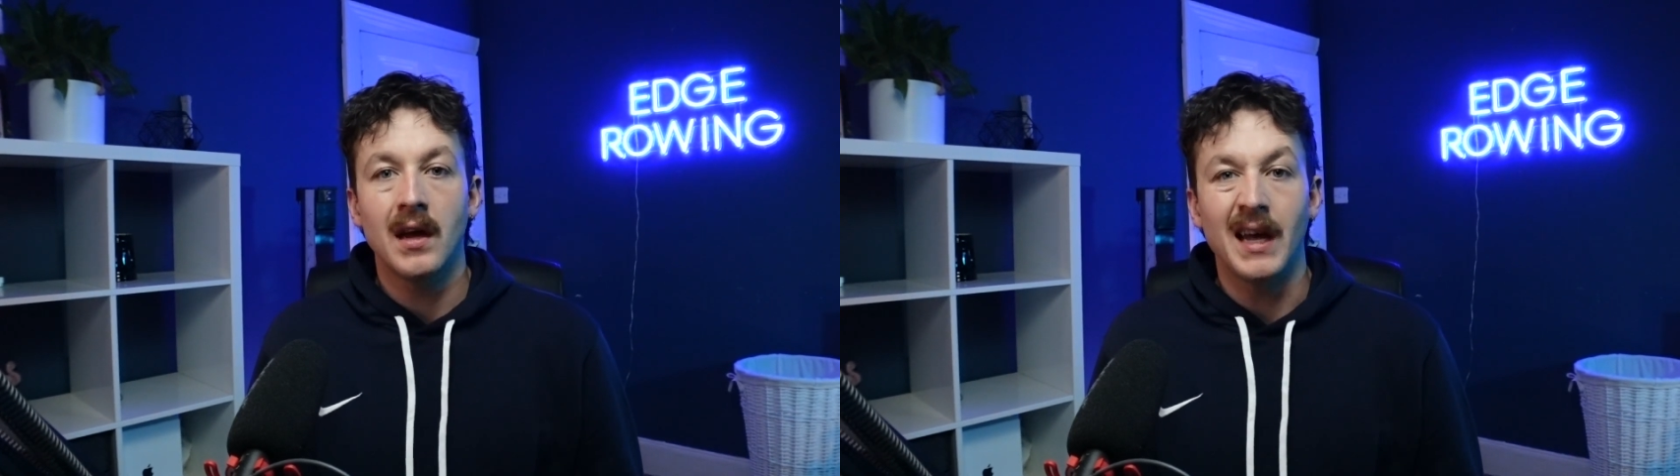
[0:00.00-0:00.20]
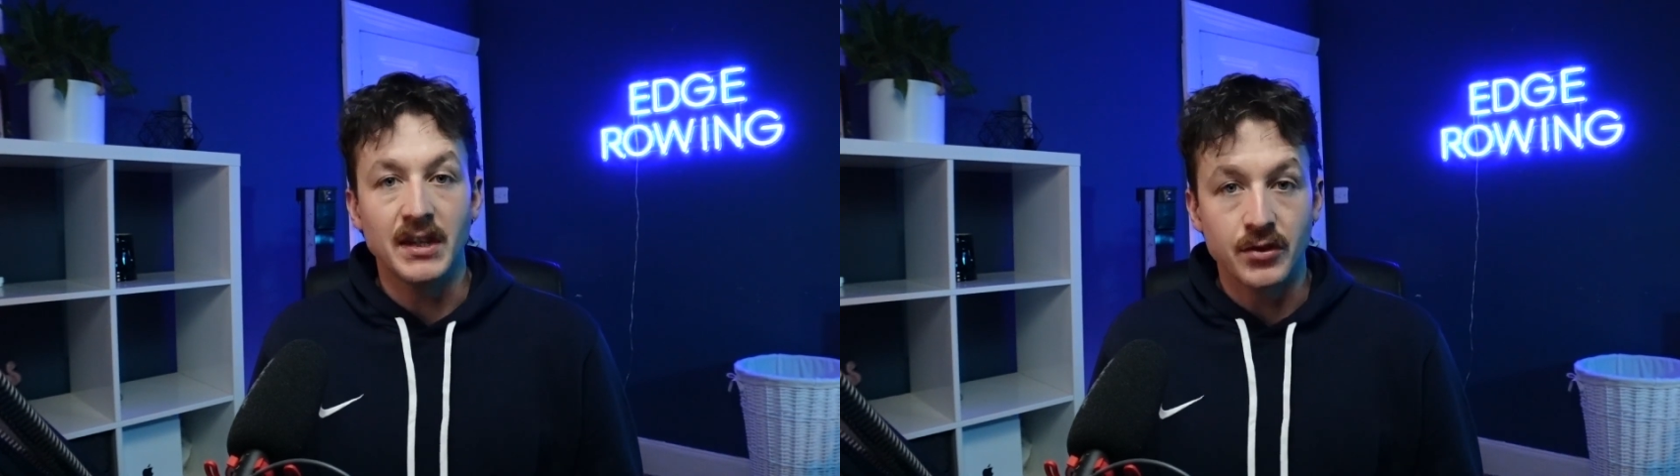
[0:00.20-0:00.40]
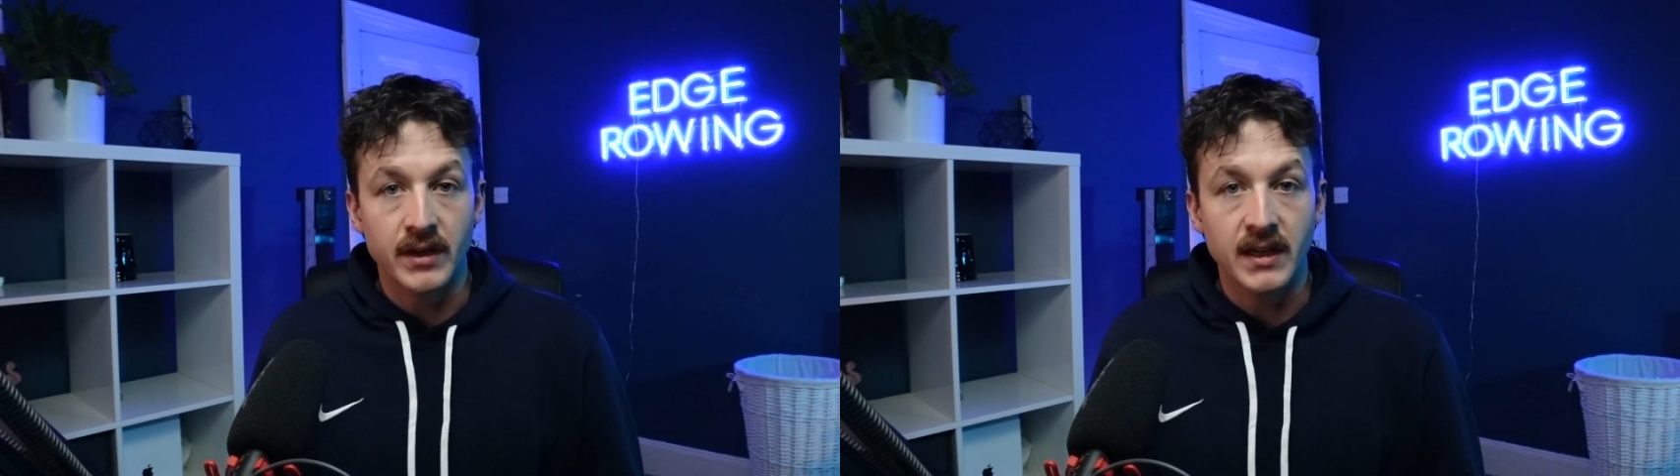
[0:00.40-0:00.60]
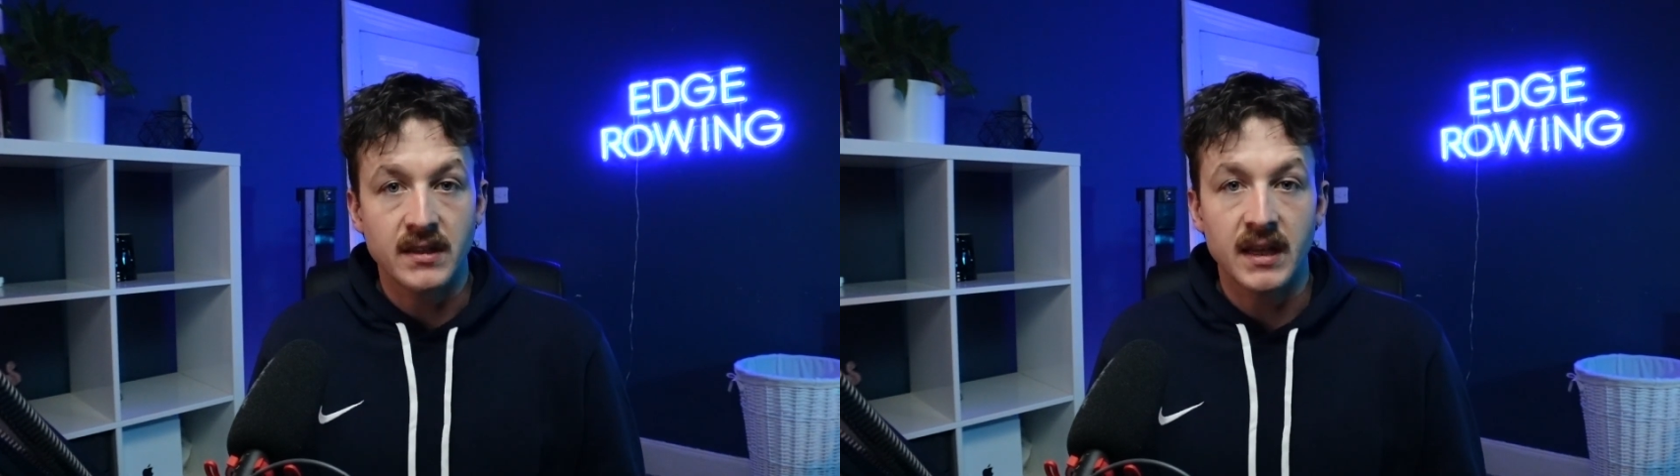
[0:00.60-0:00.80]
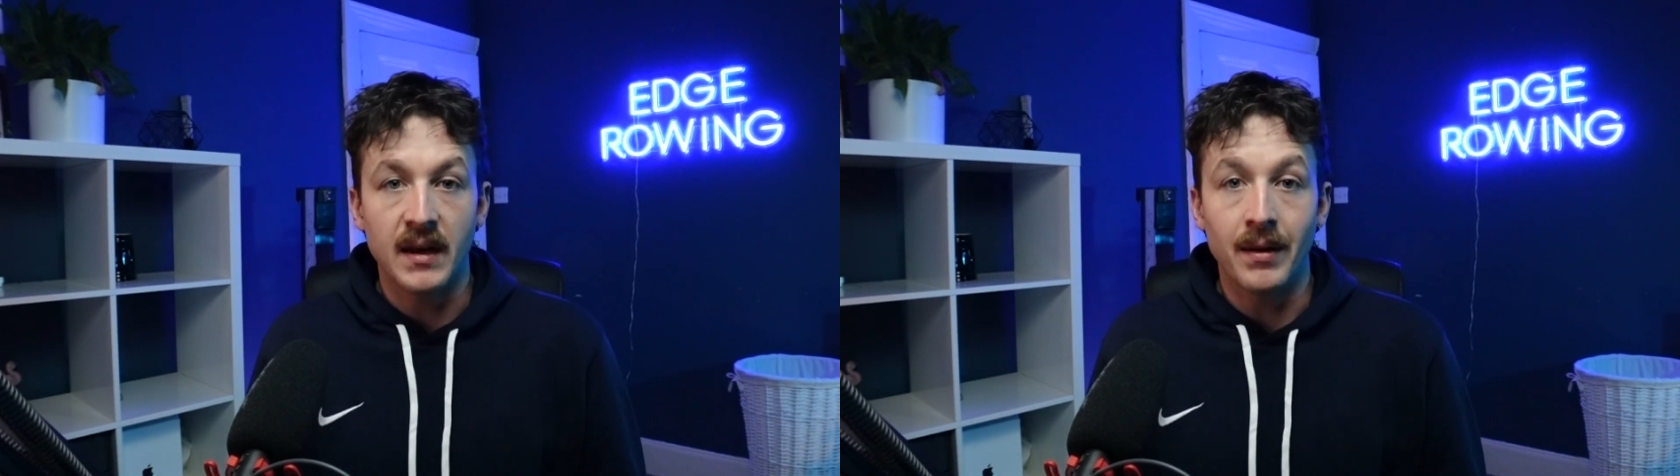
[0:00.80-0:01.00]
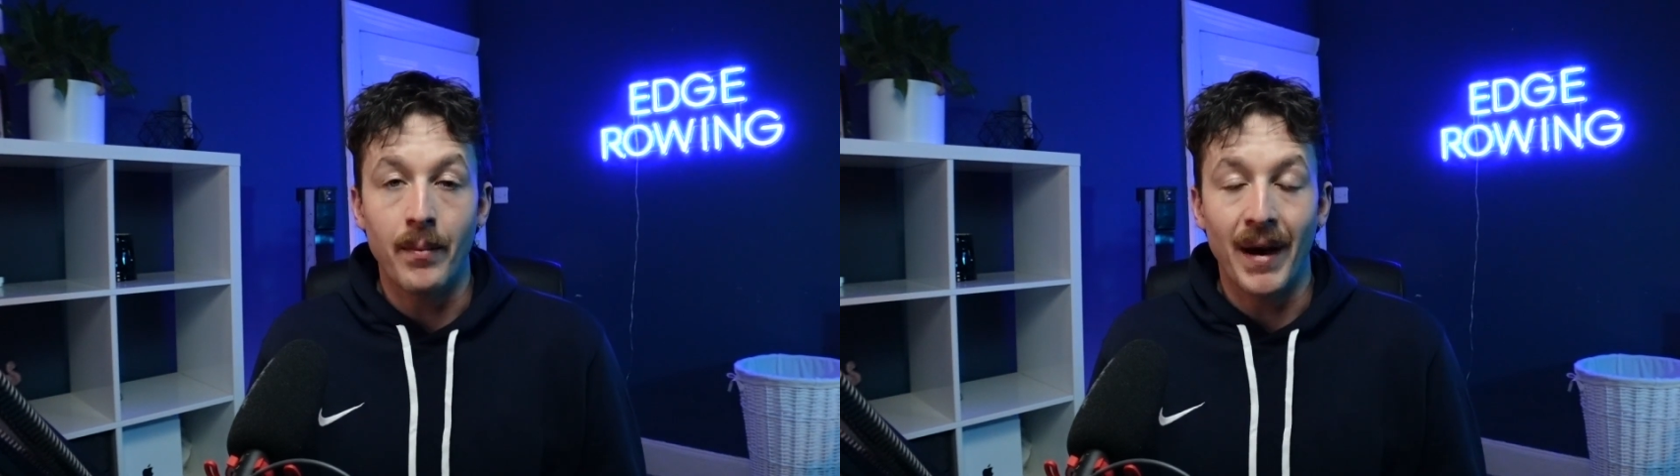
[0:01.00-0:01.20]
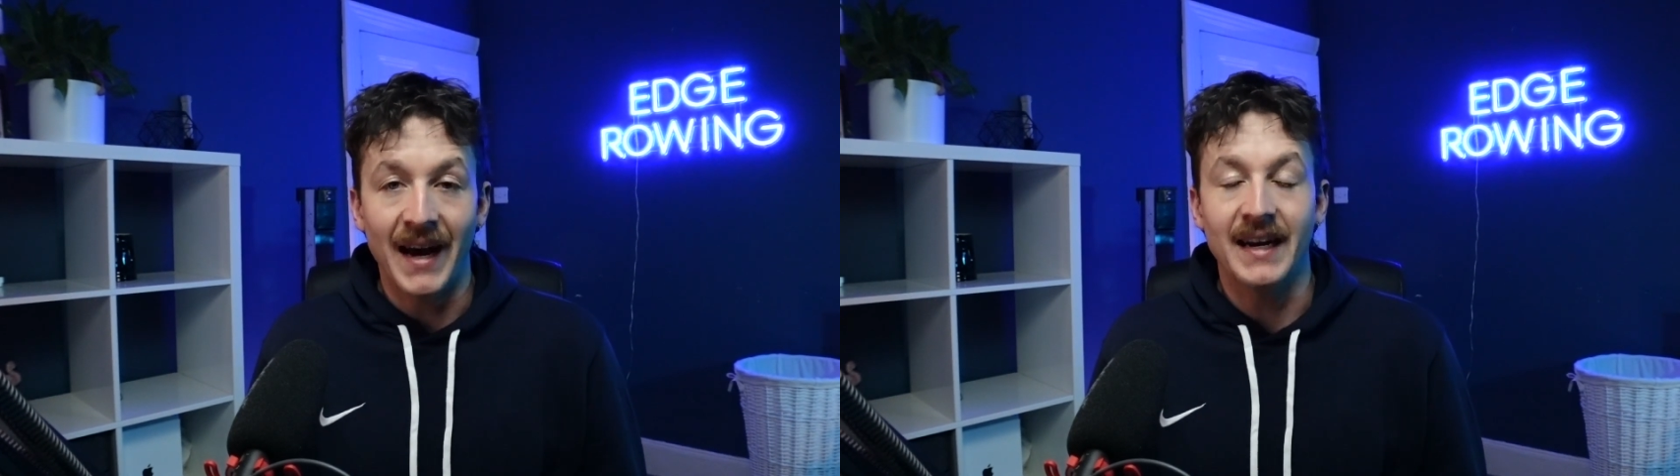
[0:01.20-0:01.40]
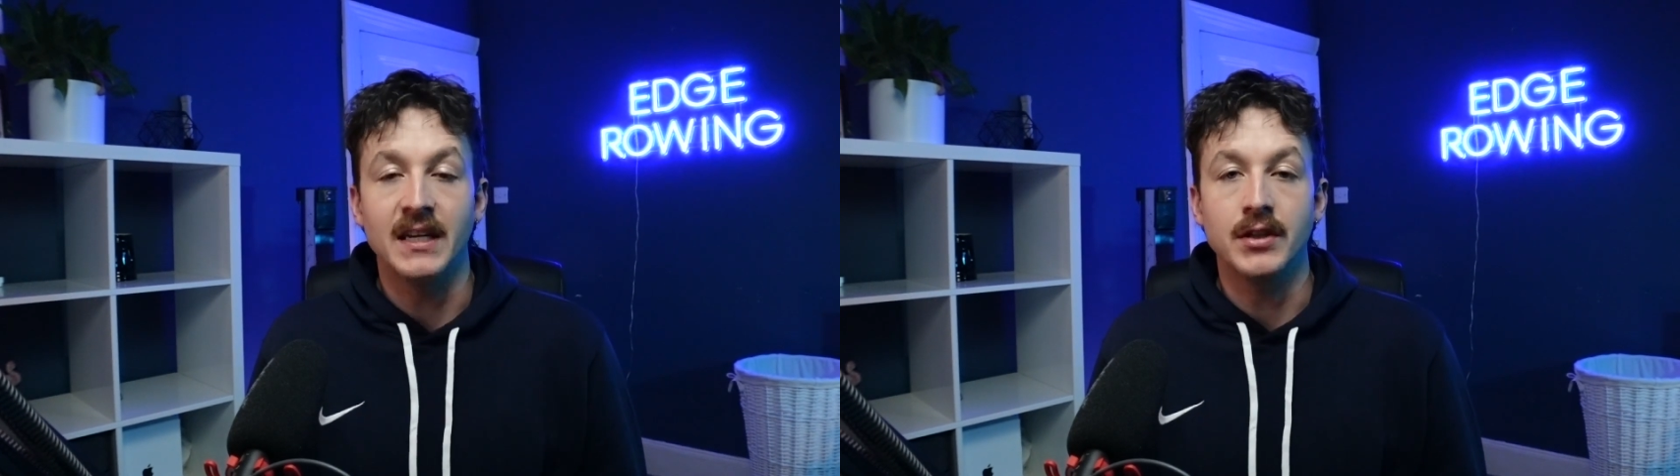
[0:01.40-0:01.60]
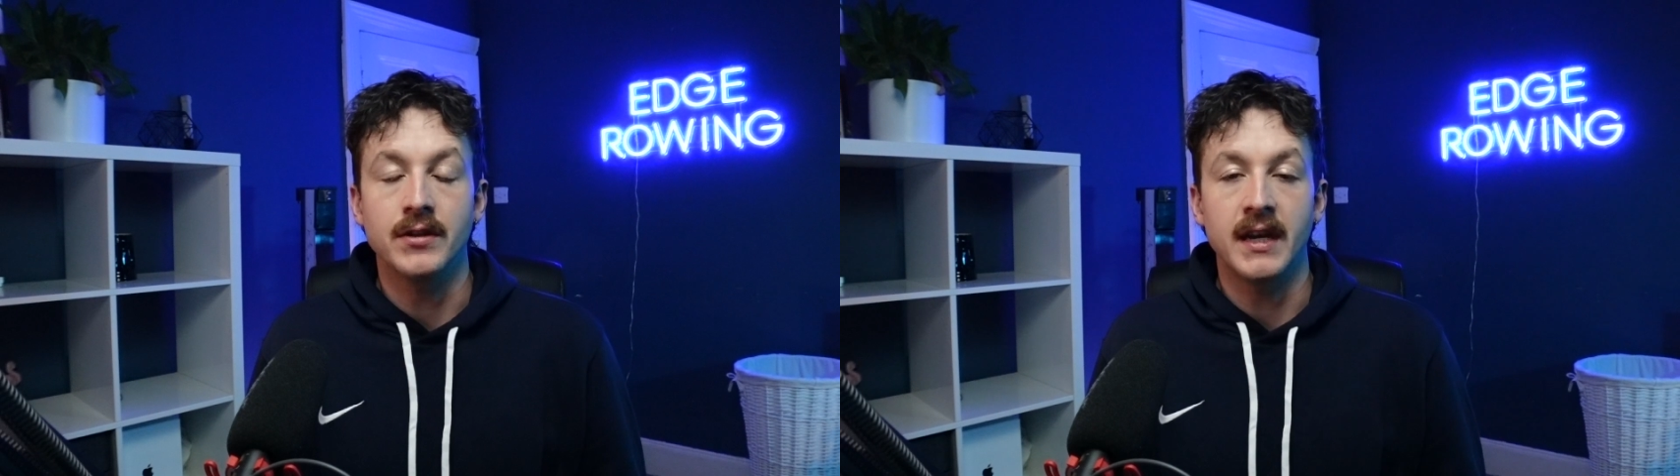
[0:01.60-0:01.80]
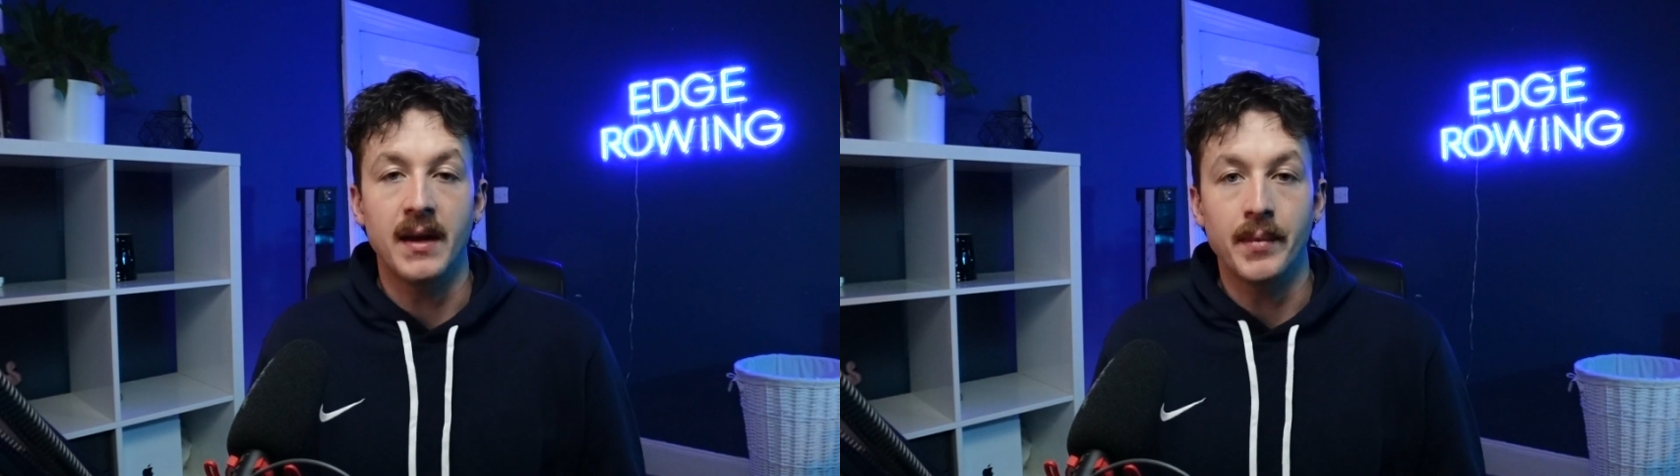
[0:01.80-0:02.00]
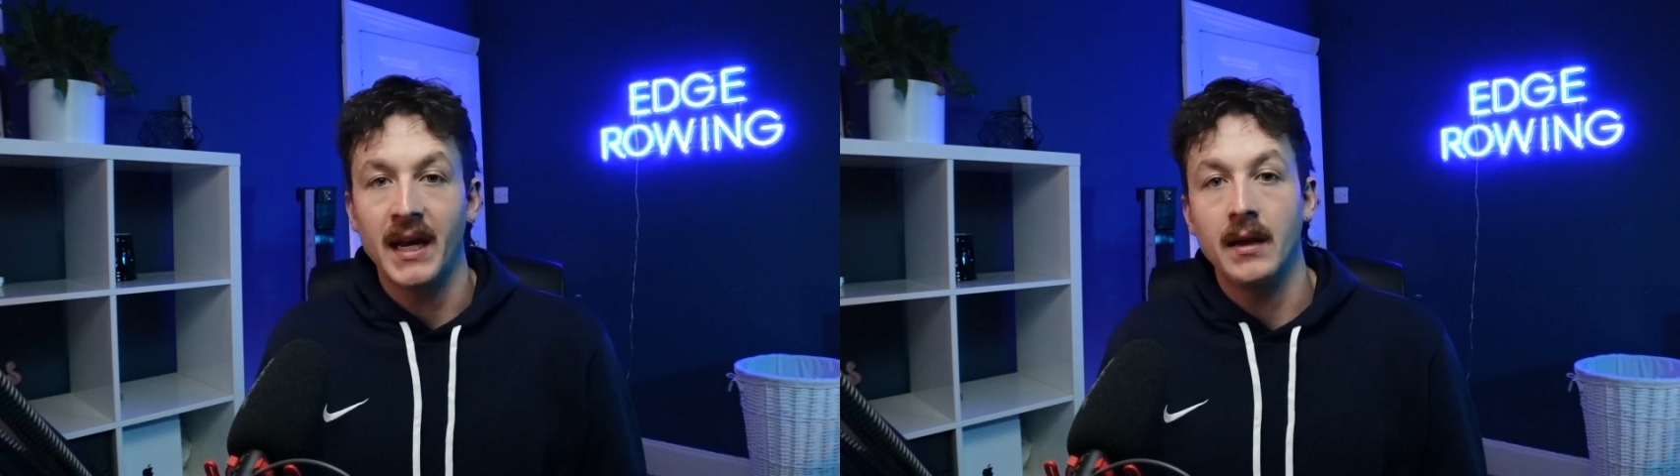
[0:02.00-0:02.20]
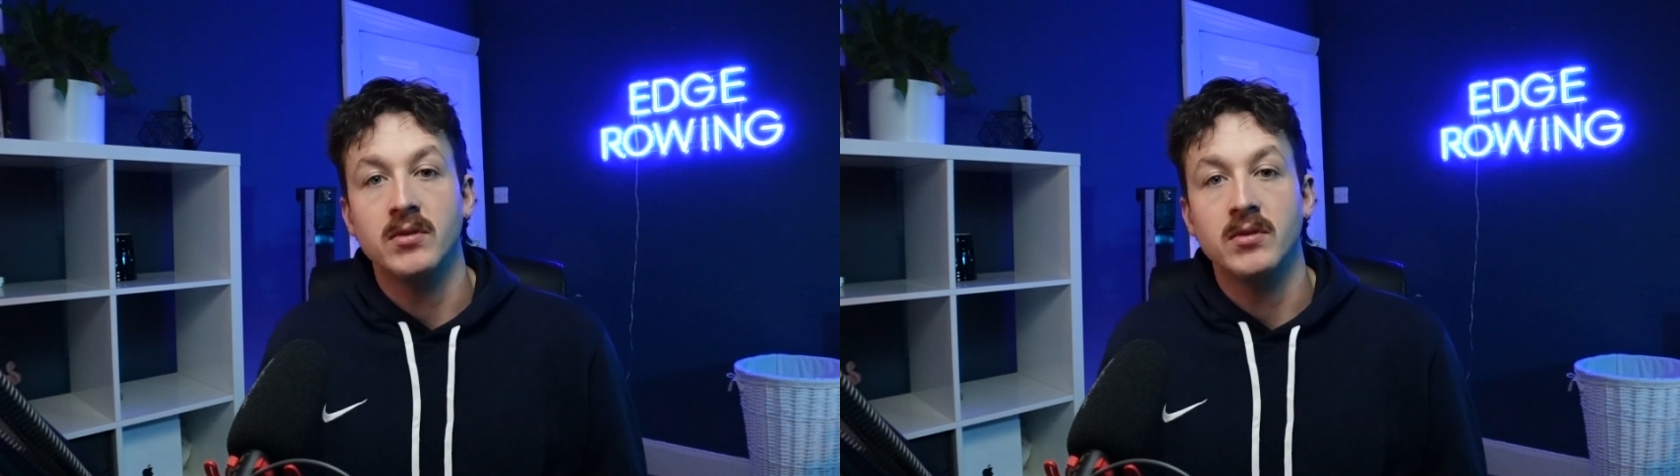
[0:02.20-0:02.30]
injuries and a back injury and being able